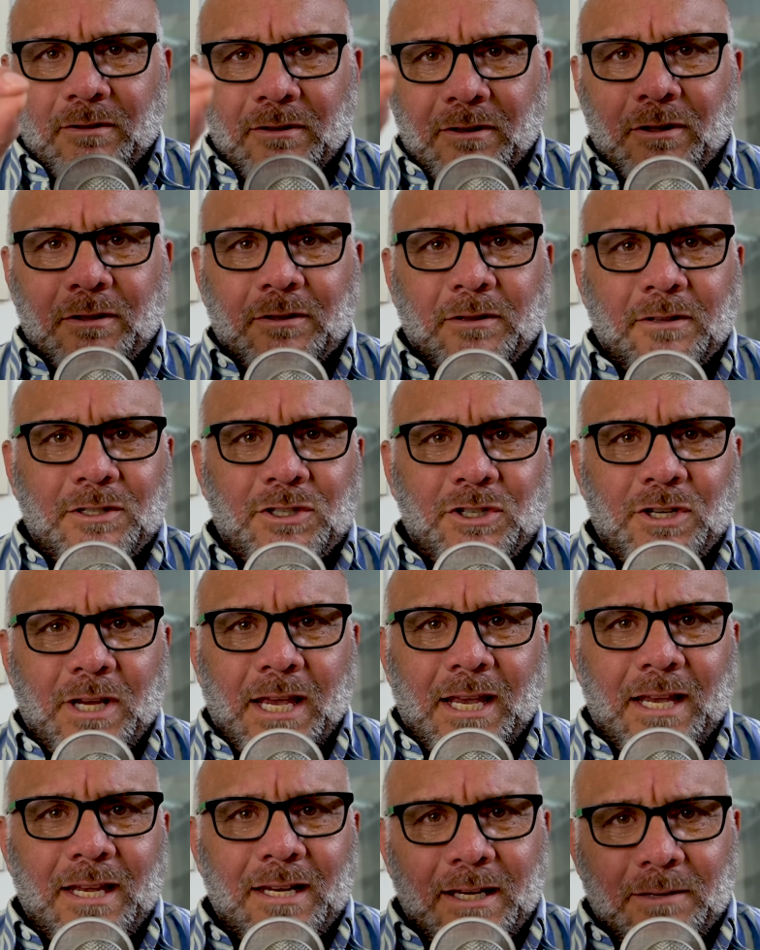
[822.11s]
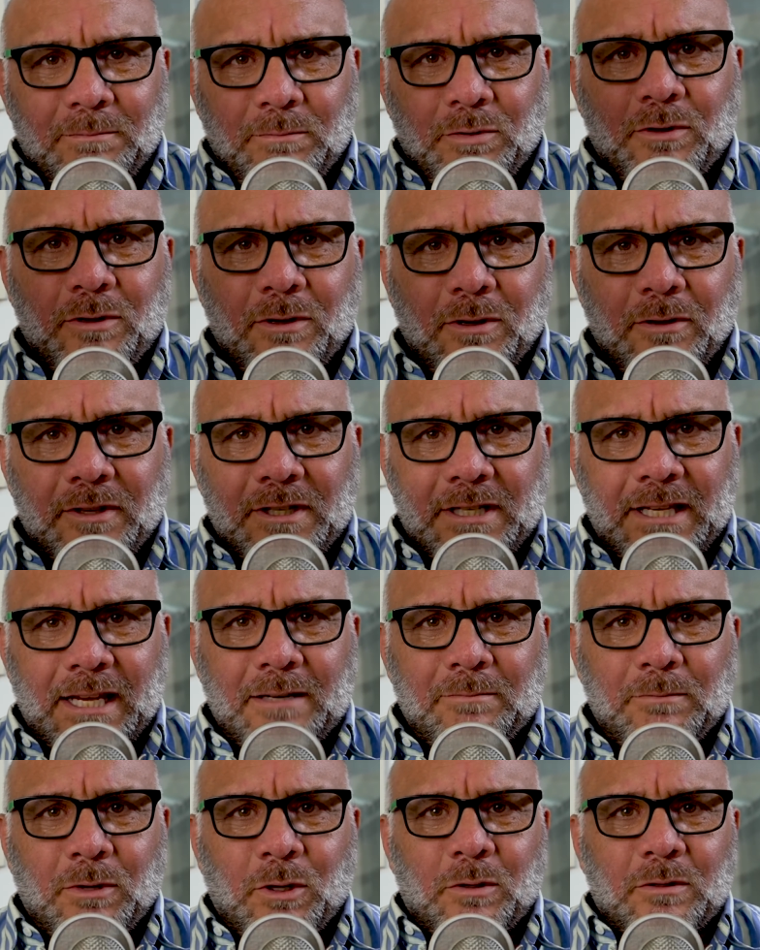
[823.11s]
hooked the chain. I'd put all the
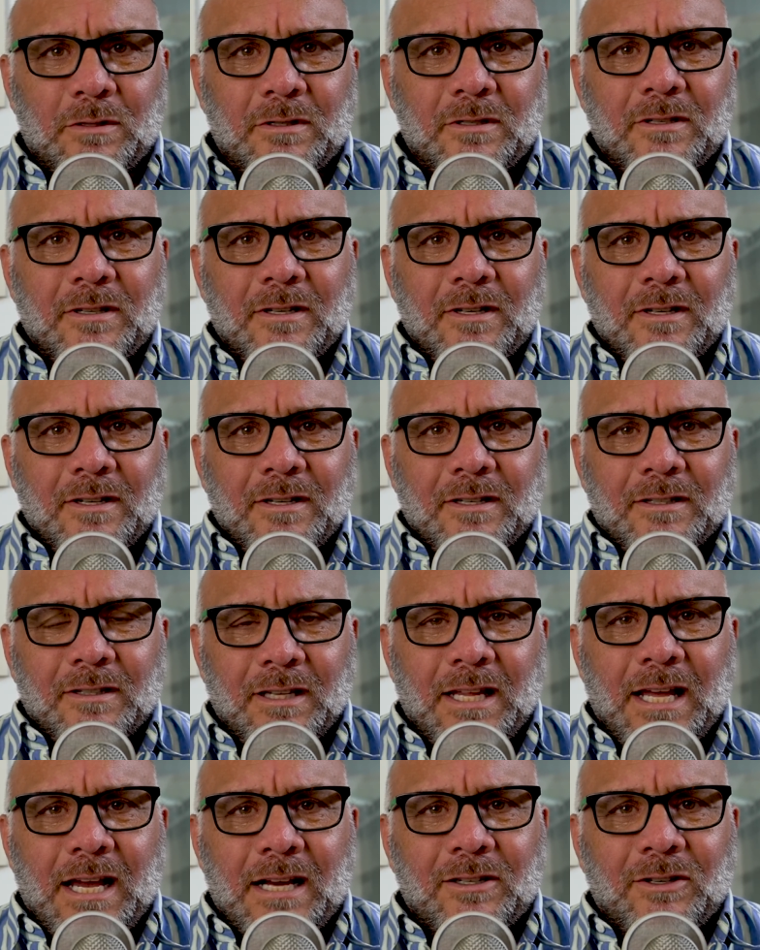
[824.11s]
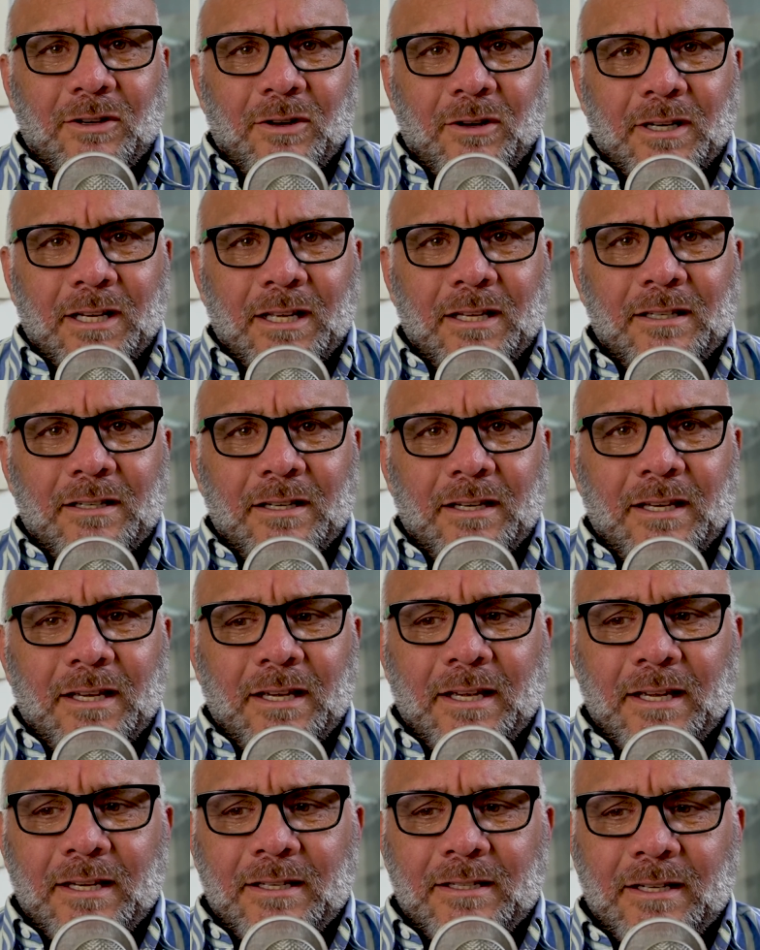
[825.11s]
deadbolts locked on it.
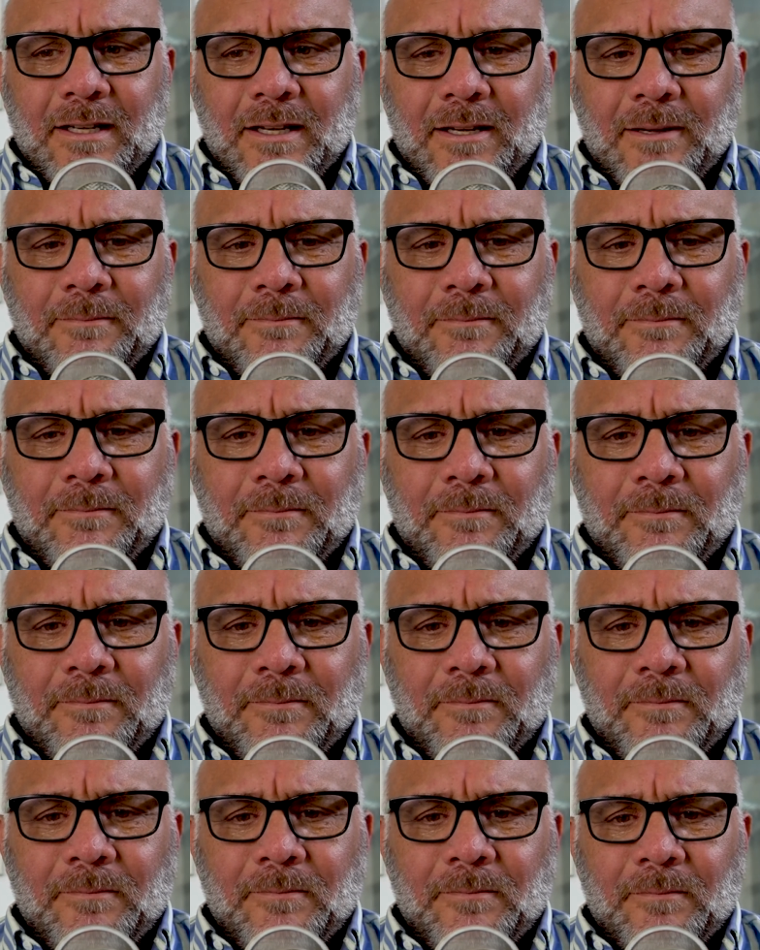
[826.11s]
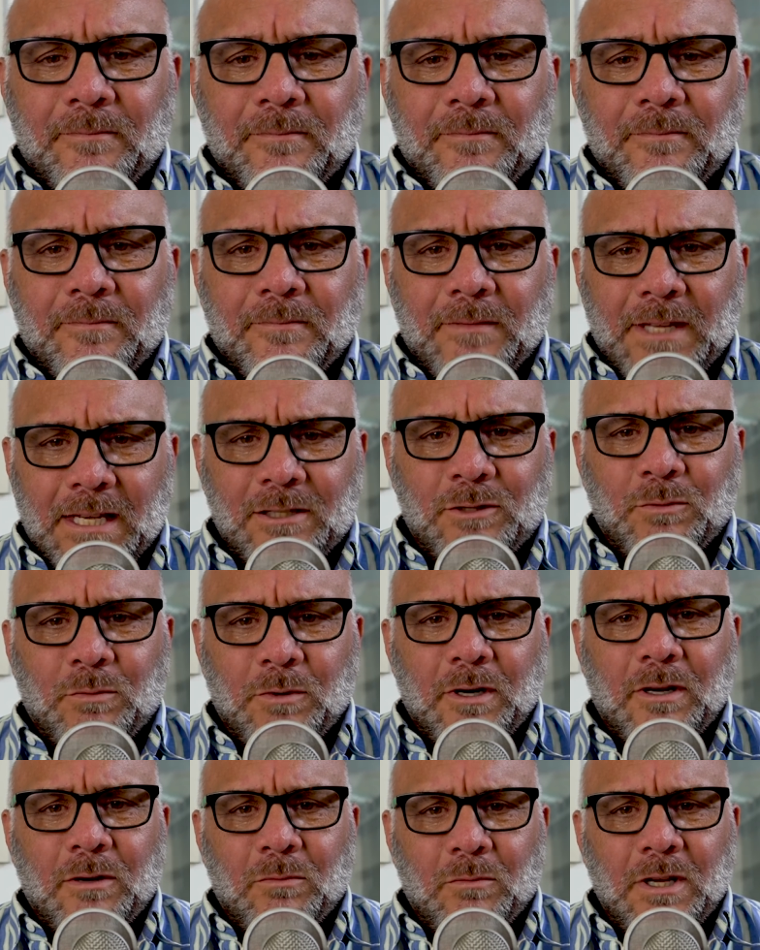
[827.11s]
And that's
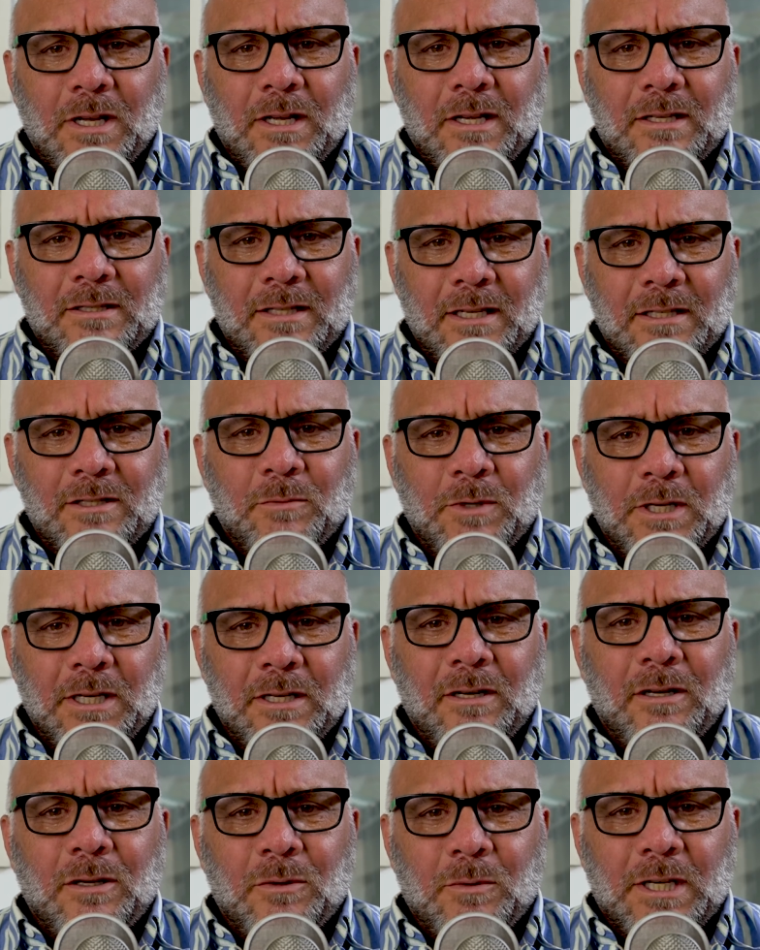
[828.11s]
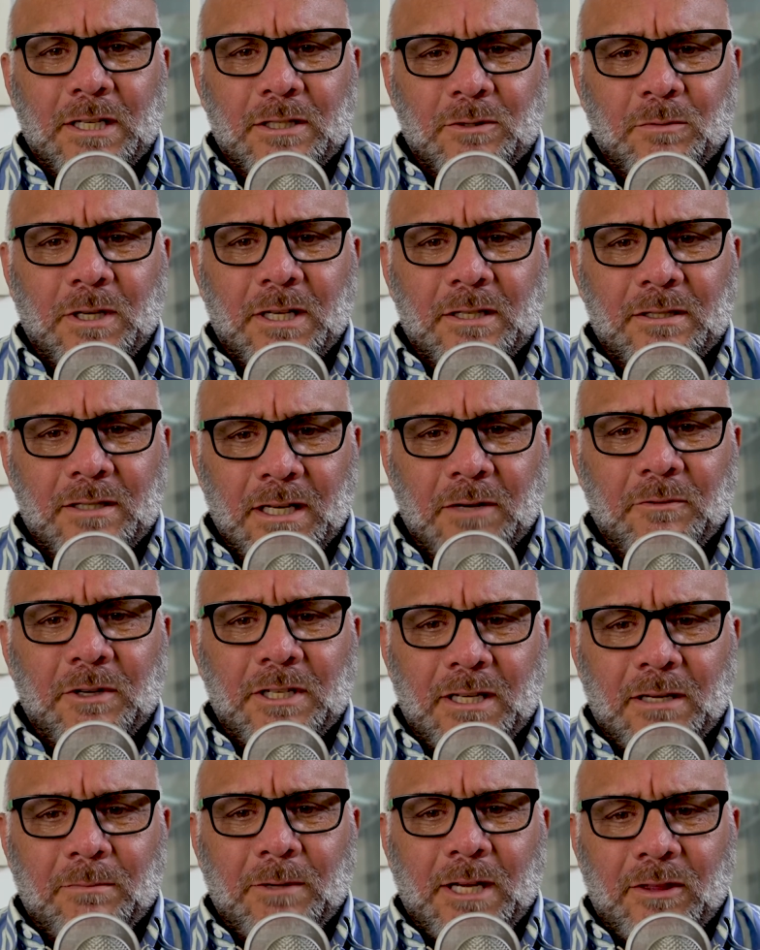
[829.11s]
where it was. That's what it always was. And every
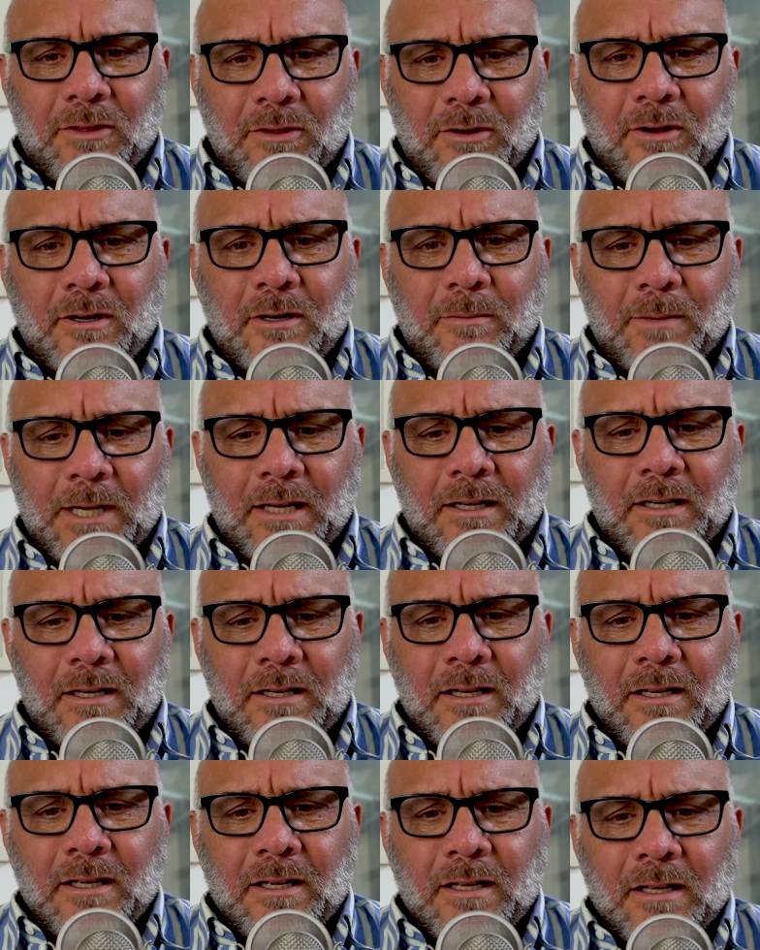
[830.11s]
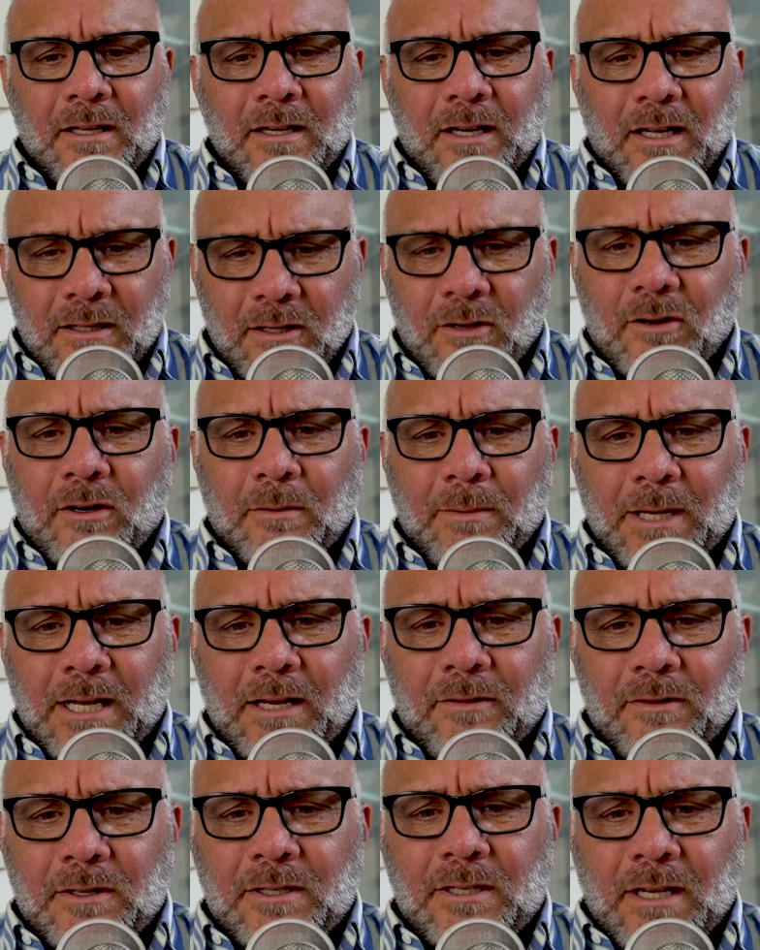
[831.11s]
time I thought about it, I thought
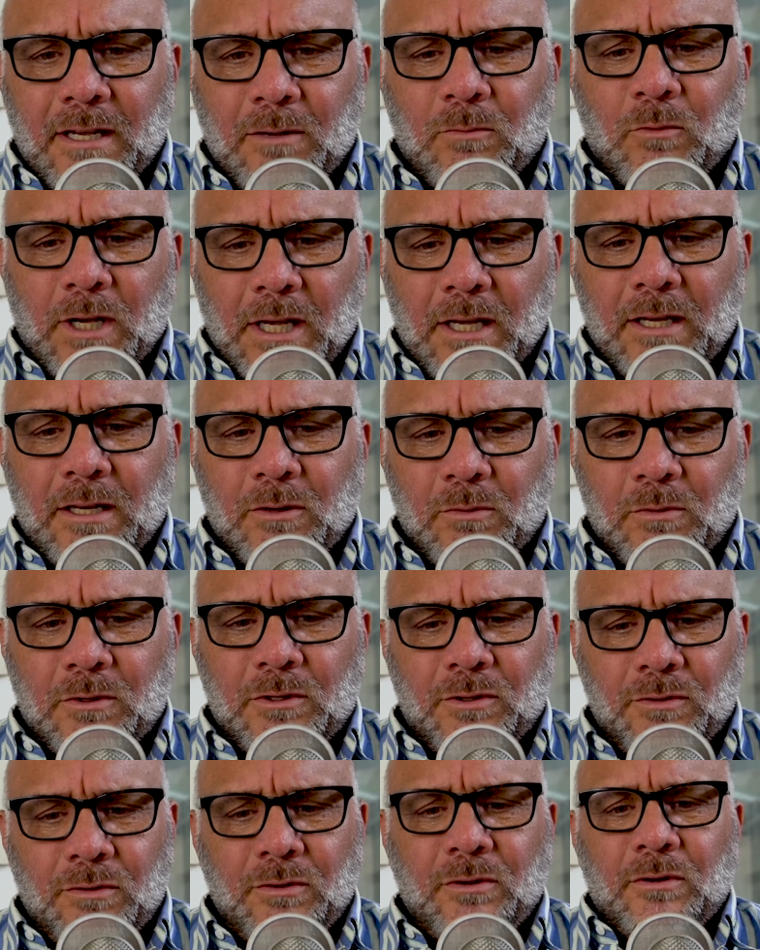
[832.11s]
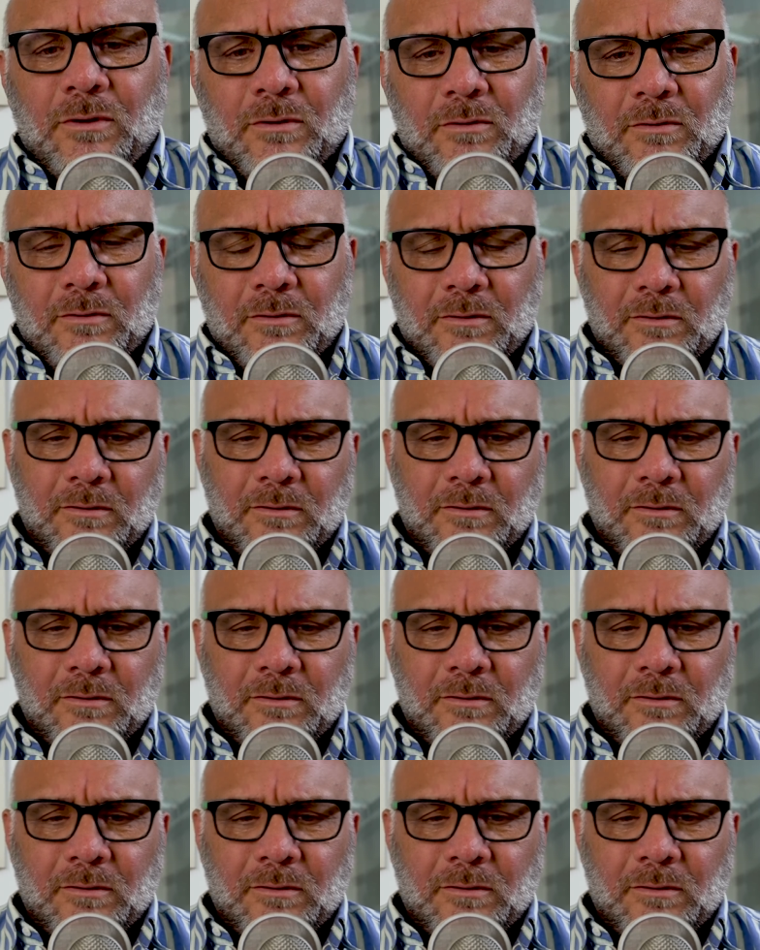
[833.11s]
about it in the same way, and it was true.